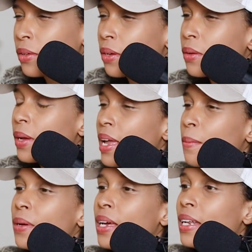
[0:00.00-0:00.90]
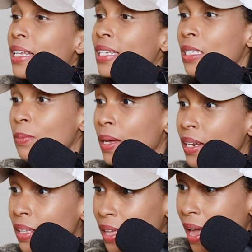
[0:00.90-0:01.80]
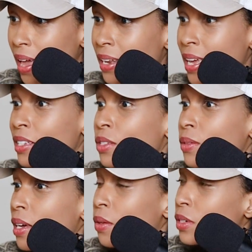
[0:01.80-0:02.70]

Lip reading: You know, but explaining that and answering that